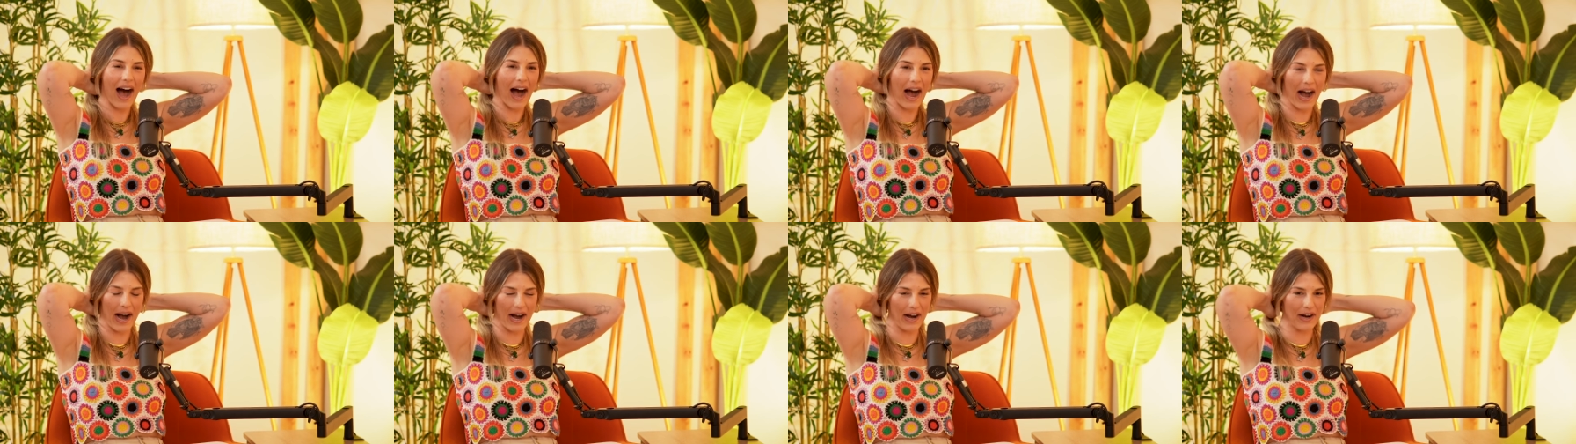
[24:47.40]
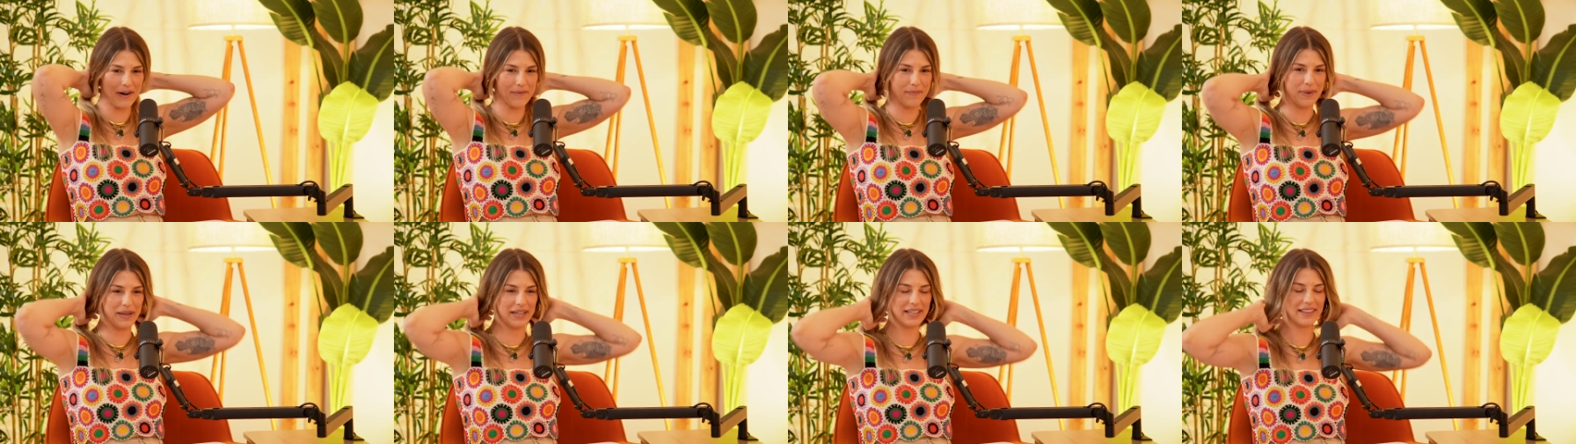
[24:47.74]

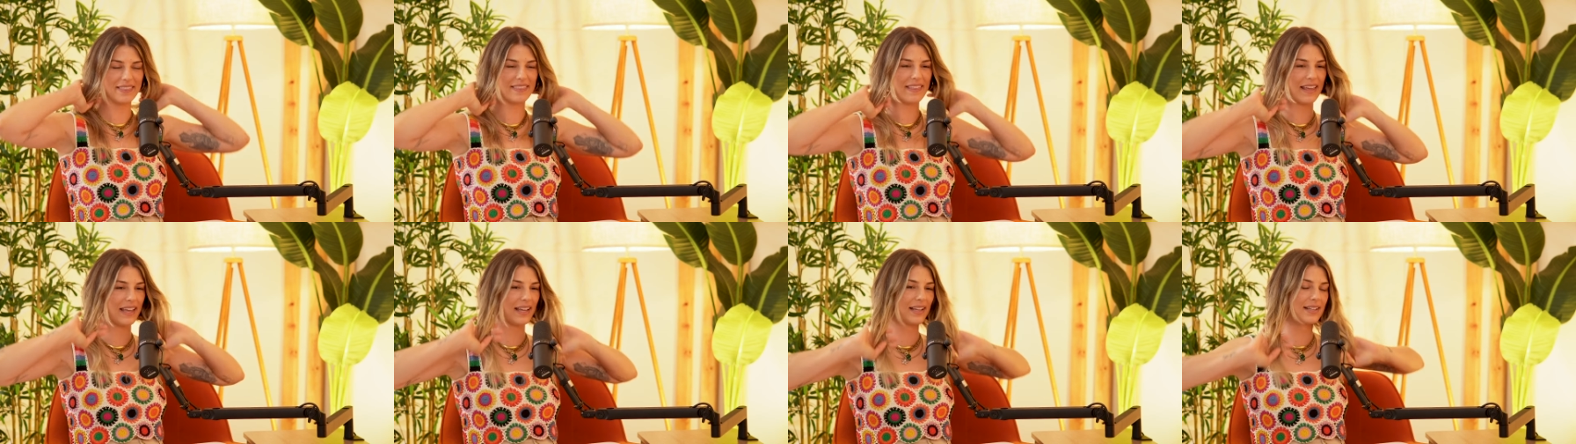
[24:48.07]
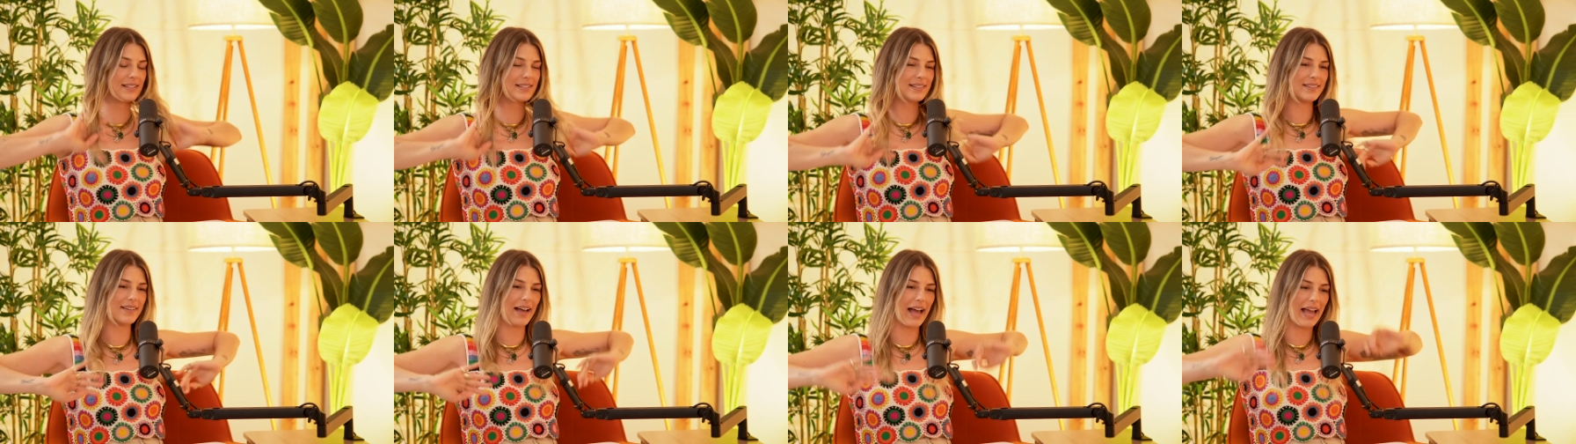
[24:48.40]
Um,
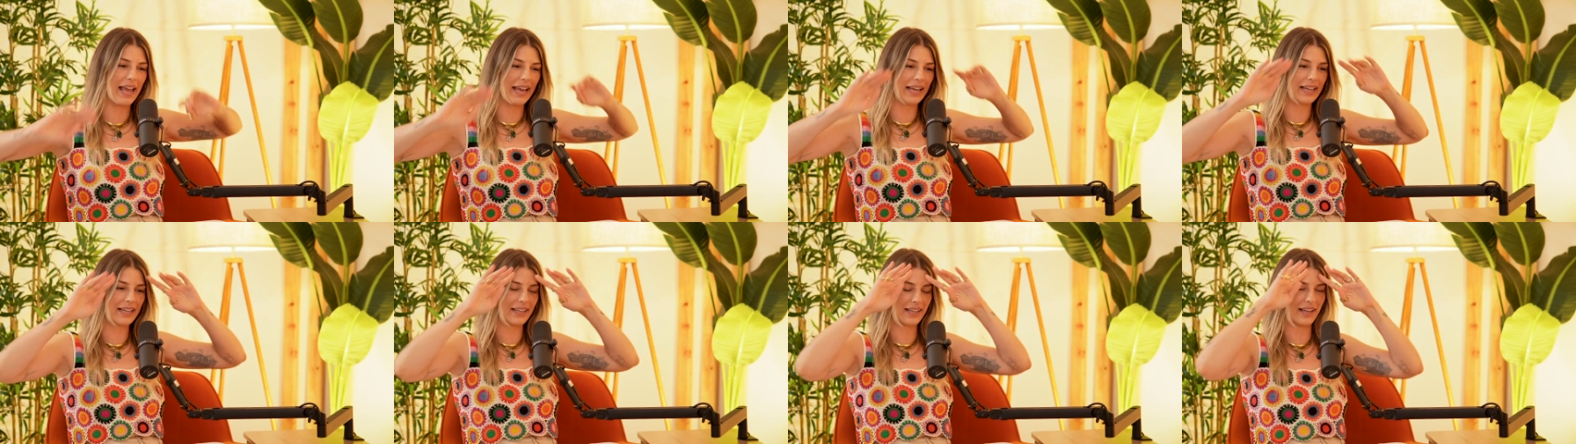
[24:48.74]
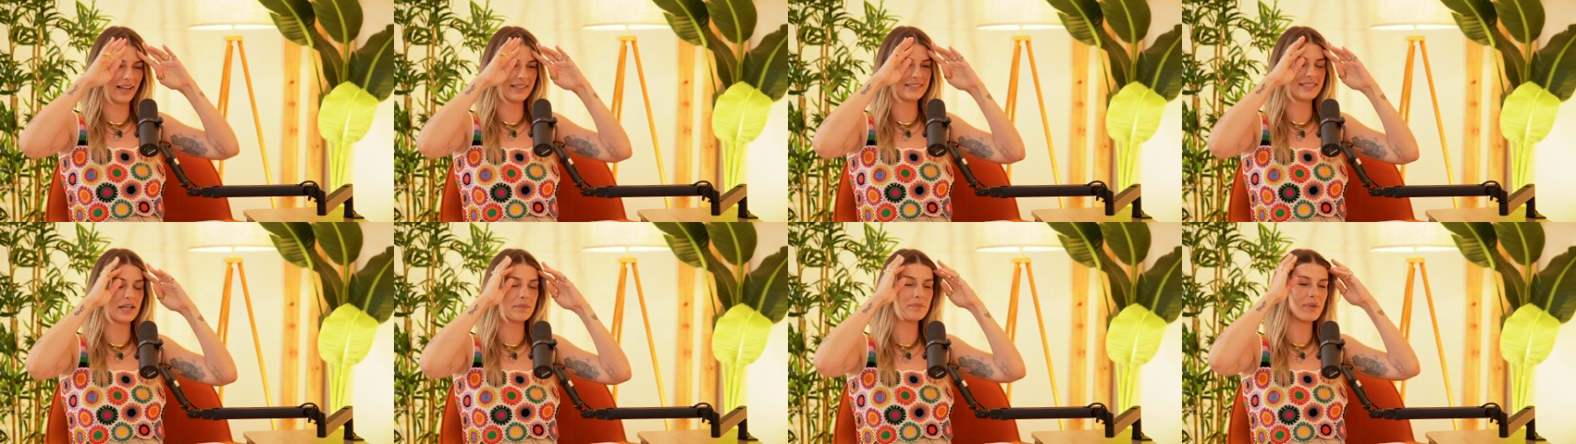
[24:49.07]
things like
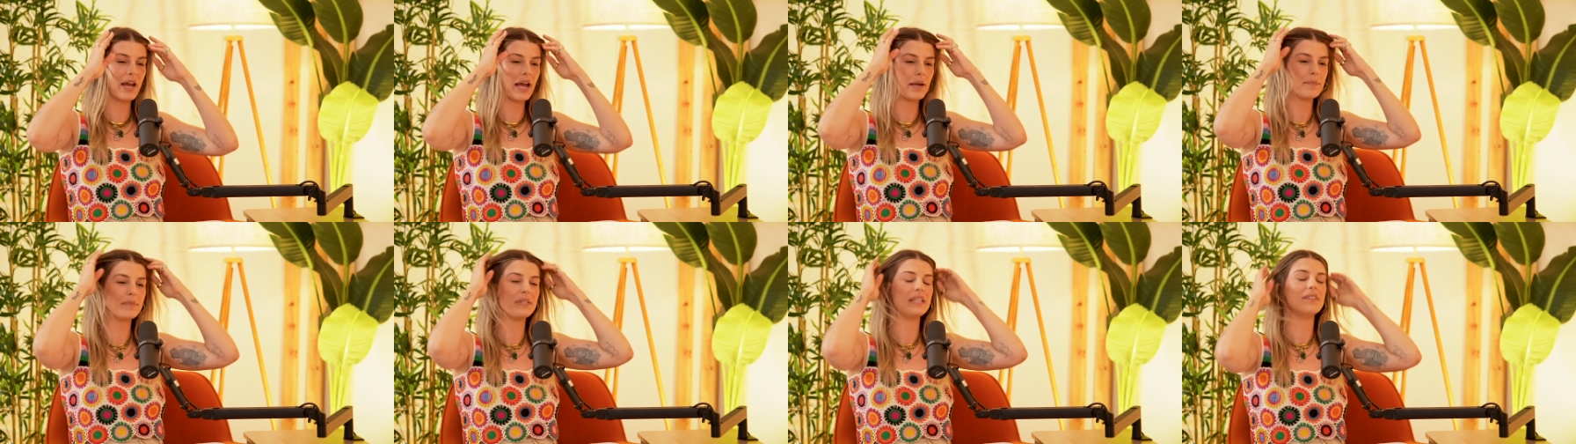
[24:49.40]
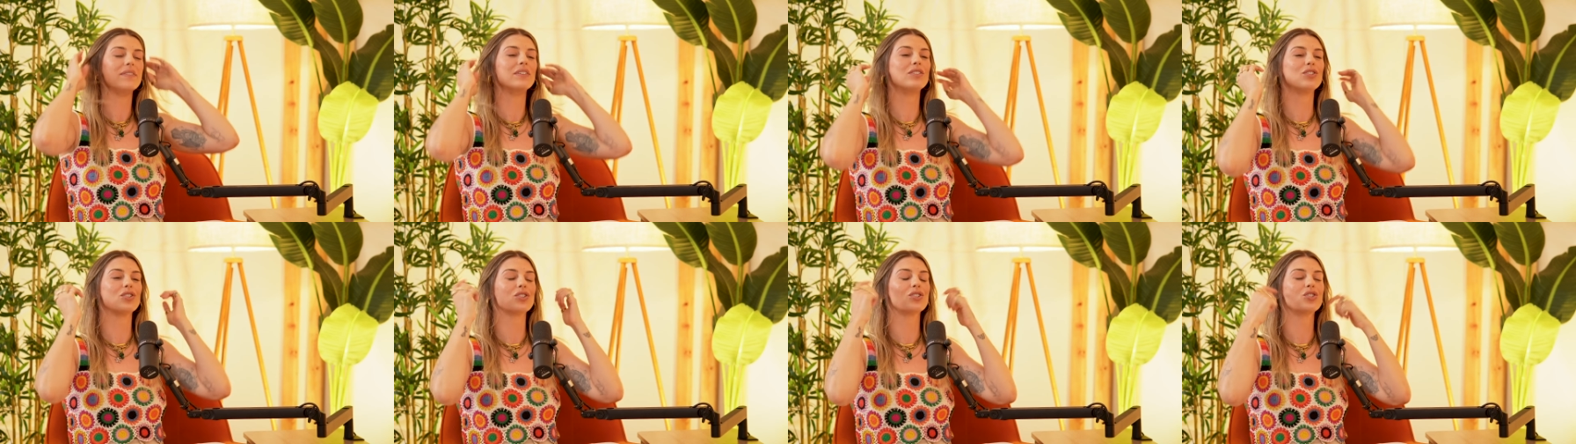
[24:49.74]
sometimes
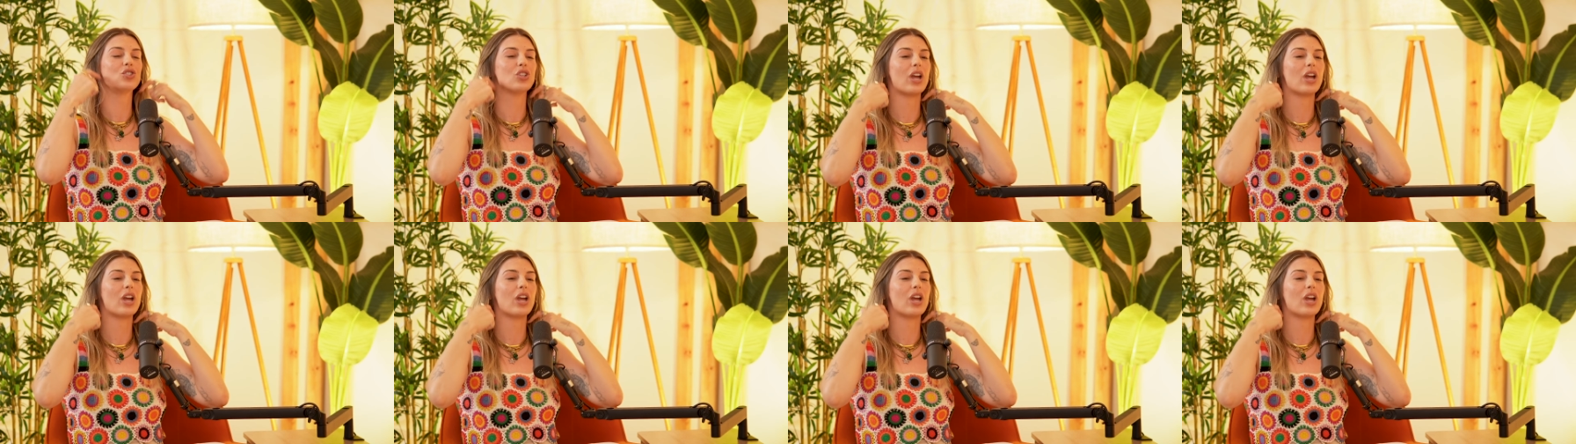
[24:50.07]
even just